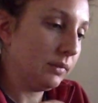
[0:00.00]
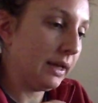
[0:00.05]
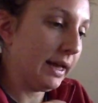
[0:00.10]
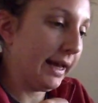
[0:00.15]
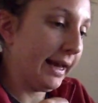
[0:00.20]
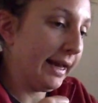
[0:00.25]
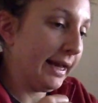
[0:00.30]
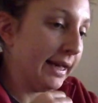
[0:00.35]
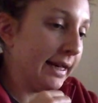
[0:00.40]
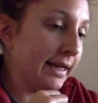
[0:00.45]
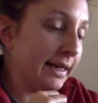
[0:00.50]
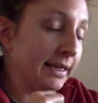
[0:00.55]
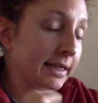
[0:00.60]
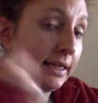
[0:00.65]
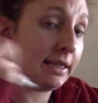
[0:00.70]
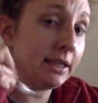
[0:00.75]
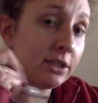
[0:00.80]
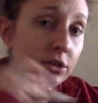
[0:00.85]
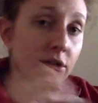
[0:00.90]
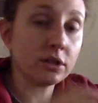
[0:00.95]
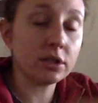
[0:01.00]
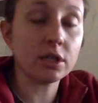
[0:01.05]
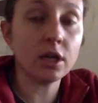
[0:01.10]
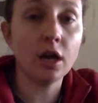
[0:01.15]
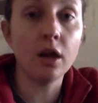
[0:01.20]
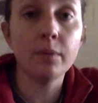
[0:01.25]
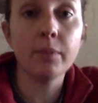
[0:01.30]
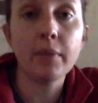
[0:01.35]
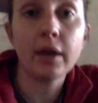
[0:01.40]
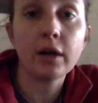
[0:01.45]
And these are
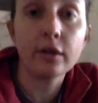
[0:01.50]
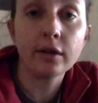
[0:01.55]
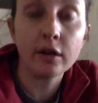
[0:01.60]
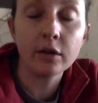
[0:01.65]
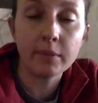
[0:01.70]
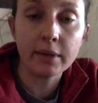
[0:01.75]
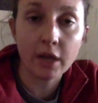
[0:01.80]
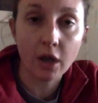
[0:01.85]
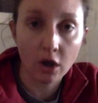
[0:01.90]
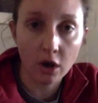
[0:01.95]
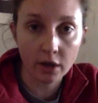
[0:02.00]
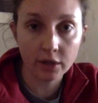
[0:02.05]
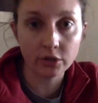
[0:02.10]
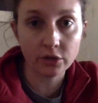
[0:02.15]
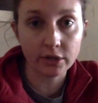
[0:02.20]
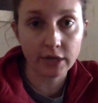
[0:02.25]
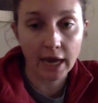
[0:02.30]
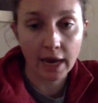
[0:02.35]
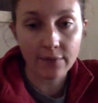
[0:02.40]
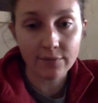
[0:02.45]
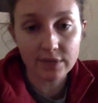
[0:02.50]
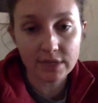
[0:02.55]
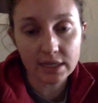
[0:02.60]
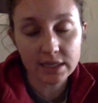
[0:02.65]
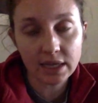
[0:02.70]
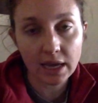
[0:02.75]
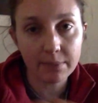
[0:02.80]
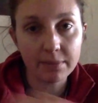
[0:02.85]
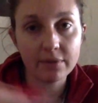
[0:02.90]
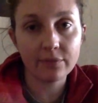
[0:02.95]
some that are going to be on your Canvas
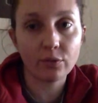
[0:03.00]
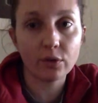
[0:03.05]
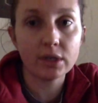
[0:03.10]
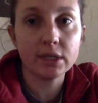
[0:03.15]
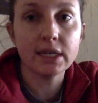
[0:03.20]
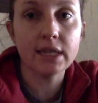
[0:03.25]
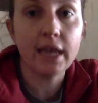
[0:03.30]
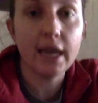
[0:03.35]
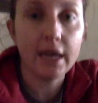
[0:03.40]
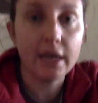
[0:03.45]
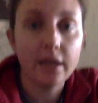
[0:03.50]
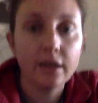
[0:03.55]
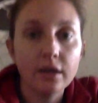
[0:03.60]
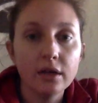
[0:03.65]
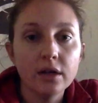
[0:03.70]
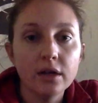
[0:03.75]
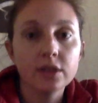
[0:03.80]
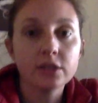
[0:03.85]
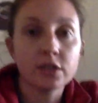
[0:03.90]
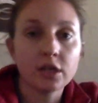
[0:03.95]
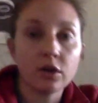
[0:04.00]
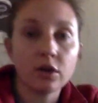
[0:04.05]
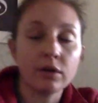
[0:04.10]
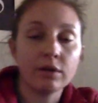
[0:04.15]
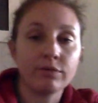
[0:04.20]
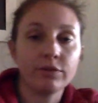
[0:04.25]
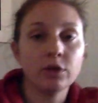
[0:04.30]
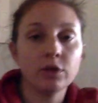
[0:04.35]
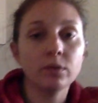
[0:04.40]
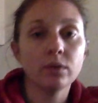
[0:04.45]
assignment for today. So
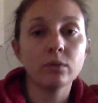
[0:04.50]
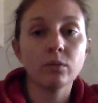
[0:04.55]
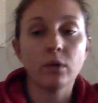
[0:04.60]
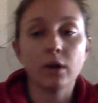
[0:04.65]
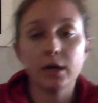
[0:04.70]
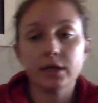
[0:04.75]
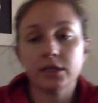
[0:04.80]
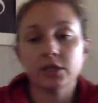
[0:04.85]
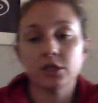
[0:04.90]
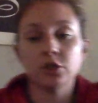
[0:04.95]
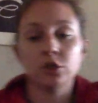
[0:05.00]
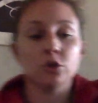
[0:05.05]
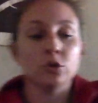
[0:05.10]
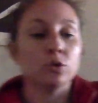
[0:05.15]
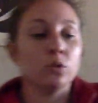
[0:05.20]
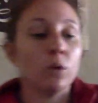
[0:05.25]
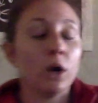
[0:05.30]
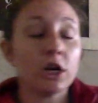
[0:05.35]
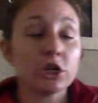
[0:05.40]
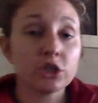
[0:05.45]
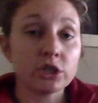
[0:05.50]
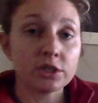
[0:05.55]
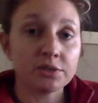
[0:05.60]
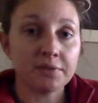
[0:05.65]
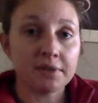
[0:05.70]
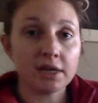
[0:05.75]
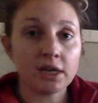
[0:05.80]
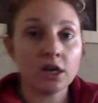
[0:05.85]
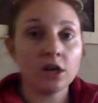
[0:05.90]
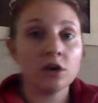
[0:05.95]
if you would want to watch this
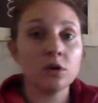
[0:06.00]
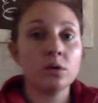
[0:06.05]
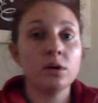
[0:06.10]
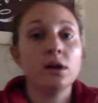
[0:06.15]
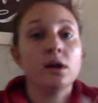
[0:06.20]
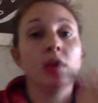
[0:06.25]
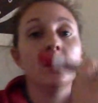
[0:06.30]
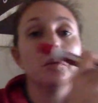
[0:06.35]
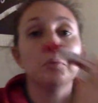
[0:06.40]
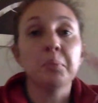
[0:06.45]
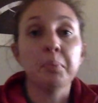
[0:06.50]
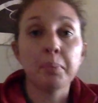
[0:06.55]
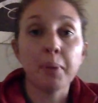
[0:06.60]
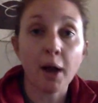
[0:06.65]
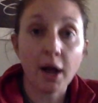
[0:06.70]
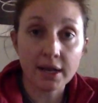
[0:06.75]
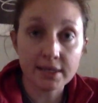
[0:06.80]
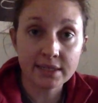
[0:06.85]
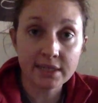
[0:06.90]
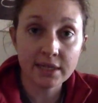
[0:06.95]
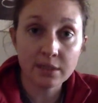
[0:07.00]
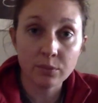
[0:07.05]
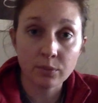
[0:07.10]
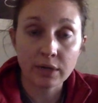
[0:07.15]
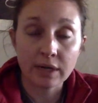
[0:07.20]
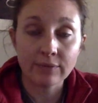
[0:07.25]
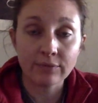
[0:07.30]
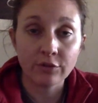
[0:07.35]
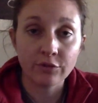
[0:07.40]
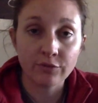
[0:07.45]
video, pause it
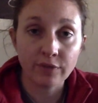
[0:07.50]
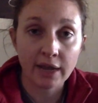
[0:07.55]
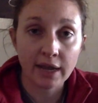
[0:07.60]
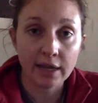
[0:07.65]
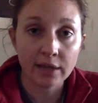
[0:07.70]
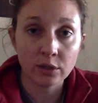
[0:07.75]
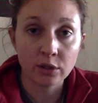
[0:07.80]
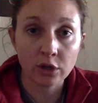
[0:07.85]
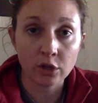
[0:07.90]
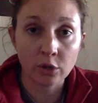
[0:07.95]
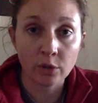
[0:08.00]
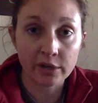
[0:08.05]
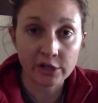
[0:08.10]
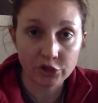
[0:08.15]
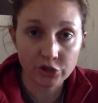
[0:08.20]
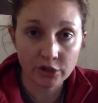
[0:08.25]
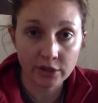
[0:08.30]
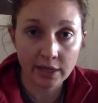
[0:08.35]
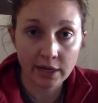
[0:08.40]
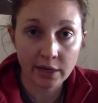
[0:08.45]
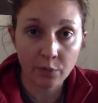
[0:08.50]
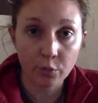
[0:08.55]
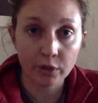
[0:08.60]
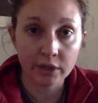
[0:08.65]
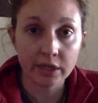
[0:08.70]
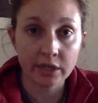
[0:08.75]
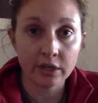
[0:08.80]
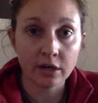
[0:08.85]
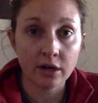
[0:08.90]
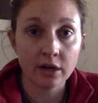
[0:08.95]
whenever you find the question that I'm
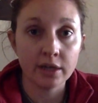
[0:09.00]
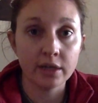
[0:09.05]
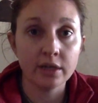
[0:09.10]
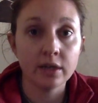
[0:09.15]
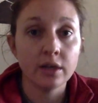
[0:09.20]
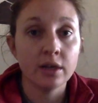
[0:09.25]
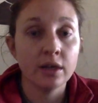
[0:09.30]
working on,